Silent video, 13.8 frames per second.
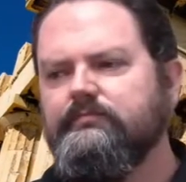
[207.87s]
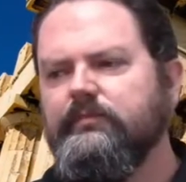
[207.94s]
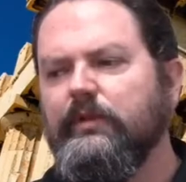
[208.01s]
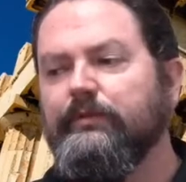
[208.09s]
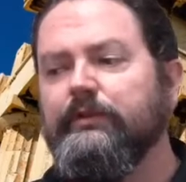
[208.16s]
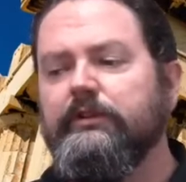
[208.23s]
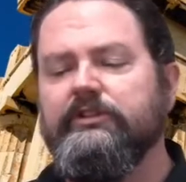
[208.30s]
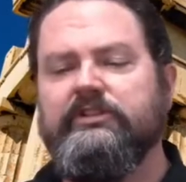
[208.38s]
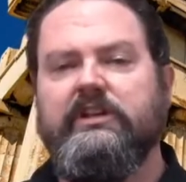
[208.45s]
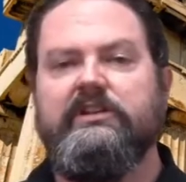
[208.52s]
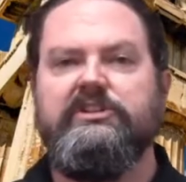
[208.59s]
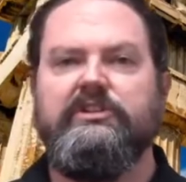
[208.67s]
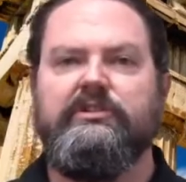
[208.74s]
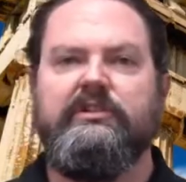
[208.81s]
The first set
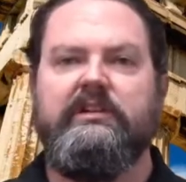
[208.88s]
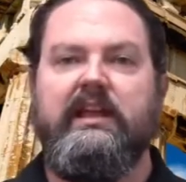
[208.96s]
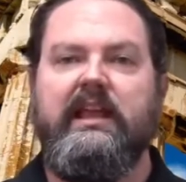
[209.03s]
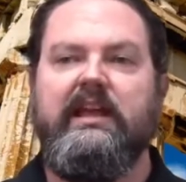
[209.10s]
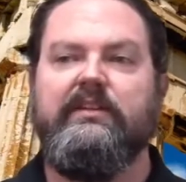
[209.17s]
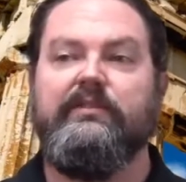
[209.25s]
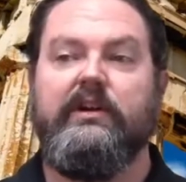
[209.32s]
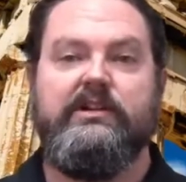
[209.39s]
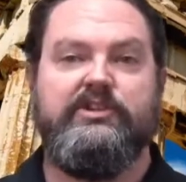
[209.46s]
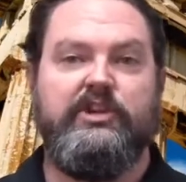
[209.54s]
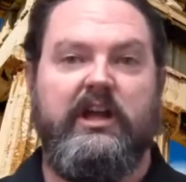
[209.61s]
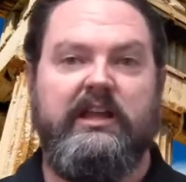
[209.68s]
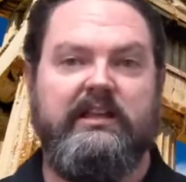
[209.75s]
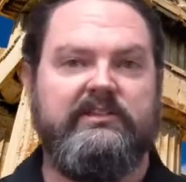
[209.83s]
of children they have are
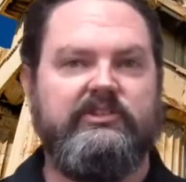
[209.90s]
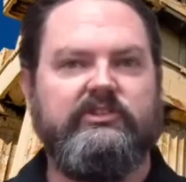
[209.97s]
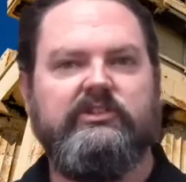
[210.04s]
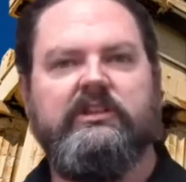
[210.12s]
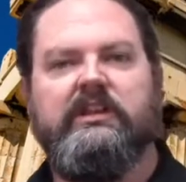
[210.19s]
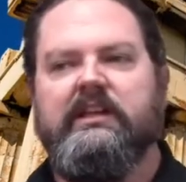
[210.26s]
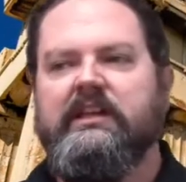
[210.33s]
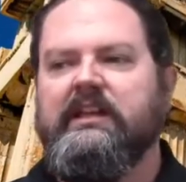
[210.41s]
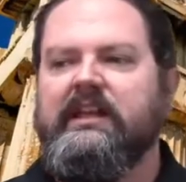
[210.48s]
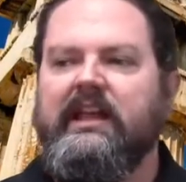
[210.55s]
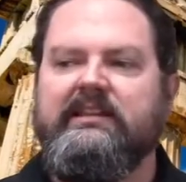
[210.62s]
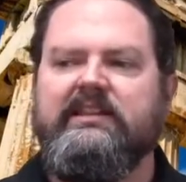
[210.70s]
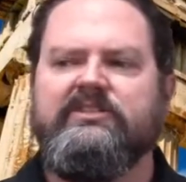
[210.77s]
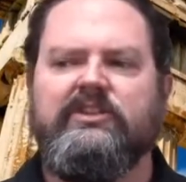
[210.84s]
giants,
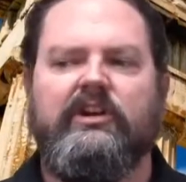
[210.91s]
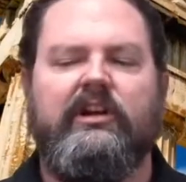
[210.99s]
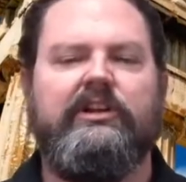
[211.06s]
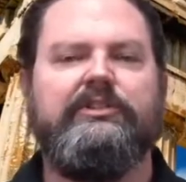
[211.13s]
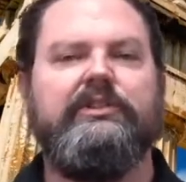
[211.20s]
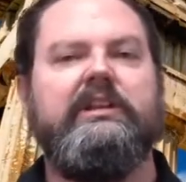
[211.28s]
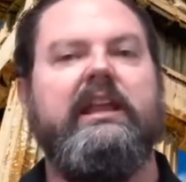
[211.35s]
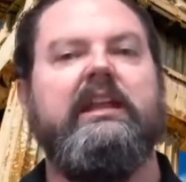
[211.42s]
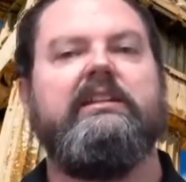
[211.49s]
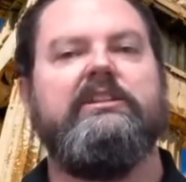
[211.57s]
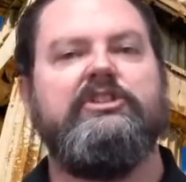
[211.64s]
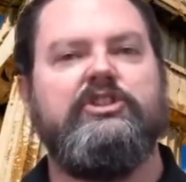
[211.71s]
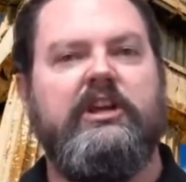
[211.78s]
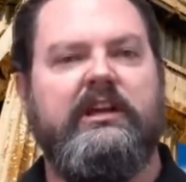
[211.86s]
and these are
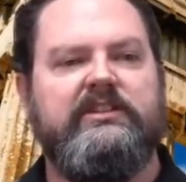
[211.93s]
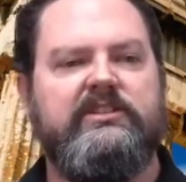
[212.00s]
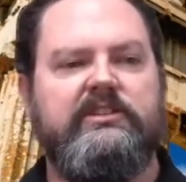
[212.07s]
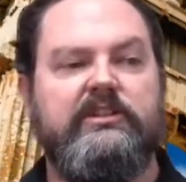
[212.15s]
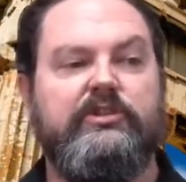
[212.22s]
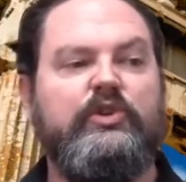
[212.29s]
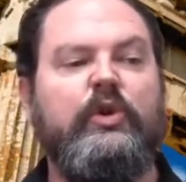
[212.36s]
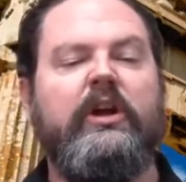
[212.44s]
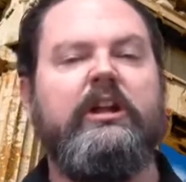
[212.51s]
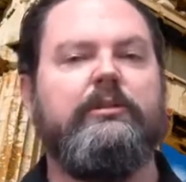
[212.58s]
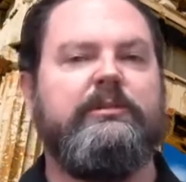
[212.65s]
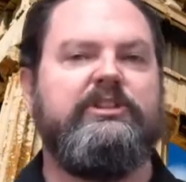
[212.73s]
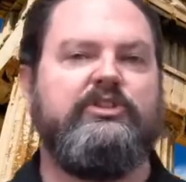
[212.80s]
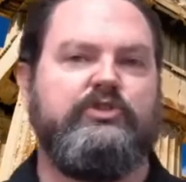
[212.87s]
hundred-handed giants, and they're
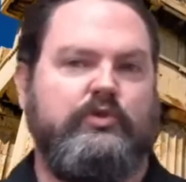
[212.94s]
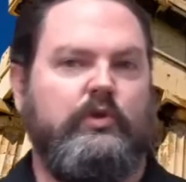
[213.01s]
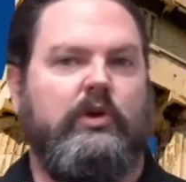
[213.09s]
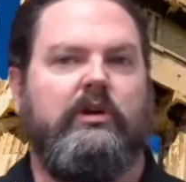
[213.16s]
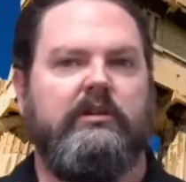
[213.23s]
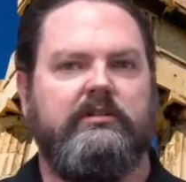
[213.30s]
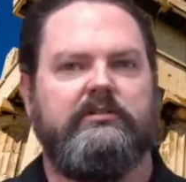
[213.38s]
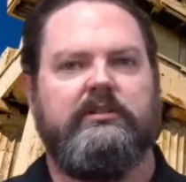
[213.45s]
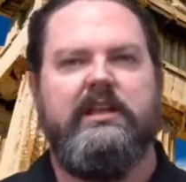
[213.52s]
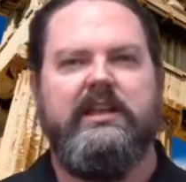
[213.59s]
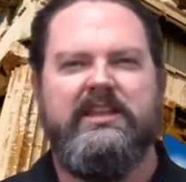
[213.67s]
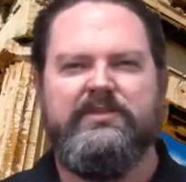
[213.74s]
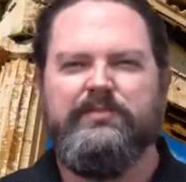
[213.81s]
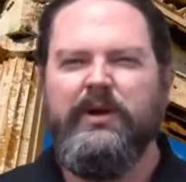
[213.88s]
incredibly strong.
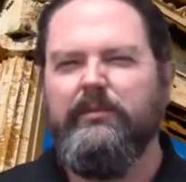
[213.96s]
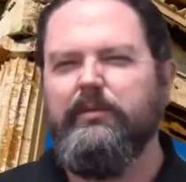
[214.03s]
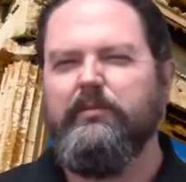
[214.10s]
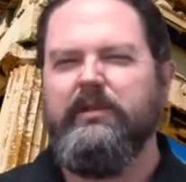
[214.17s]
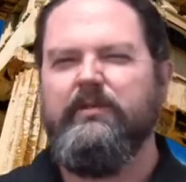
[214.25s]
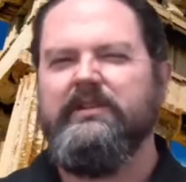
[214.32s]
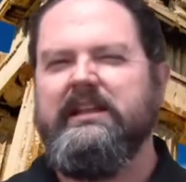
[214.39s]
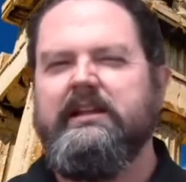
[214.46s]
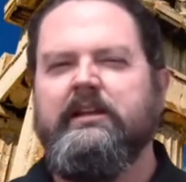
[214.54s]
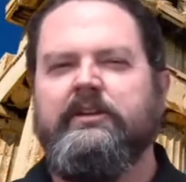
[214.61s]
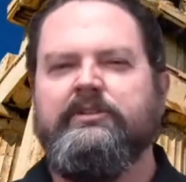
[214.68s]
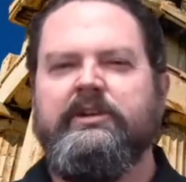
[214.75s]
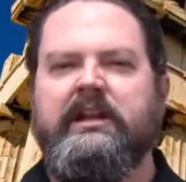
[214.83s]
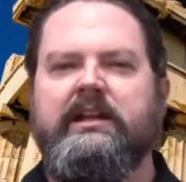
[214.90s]
It's probably what that
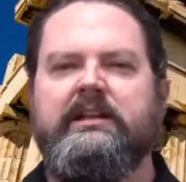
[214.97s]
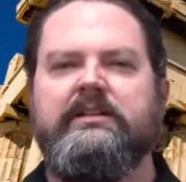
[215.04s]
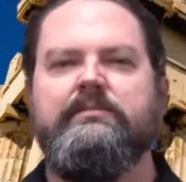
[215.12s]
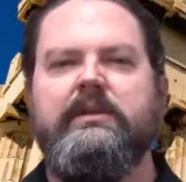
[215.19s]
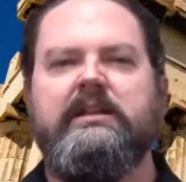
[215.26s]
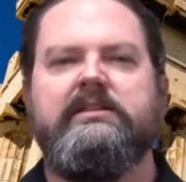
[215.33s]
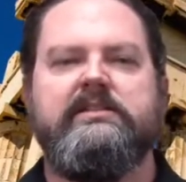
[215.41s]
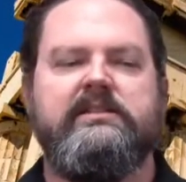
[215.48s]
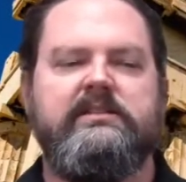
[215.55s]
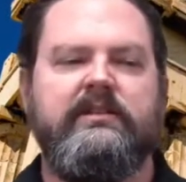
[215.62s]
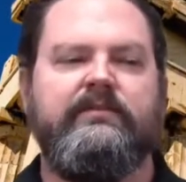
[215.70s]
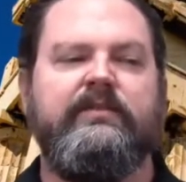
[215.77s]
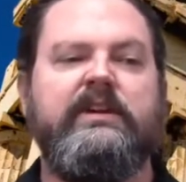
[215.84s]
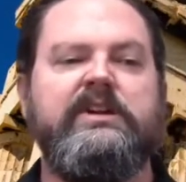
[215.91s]
hundred-handed means, is
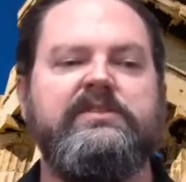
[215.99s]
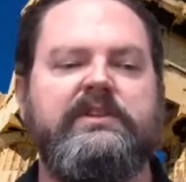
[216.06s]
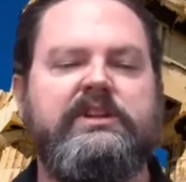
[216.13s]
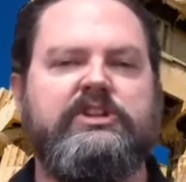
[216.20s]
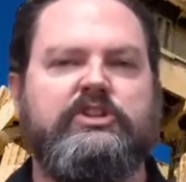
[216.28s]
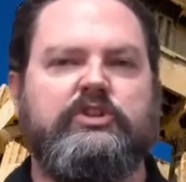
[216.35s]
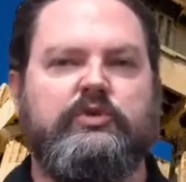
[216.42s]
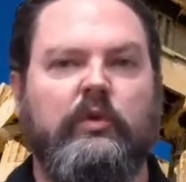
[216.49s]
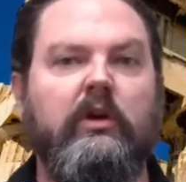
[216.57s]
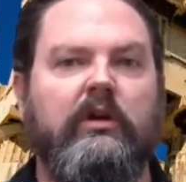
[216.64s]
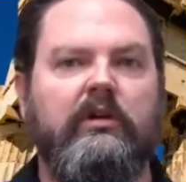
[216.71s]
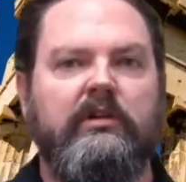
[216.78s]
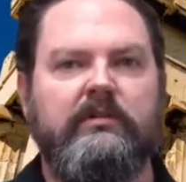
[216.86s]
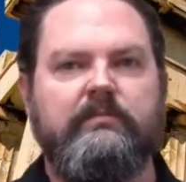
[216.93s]
they're very, very strong.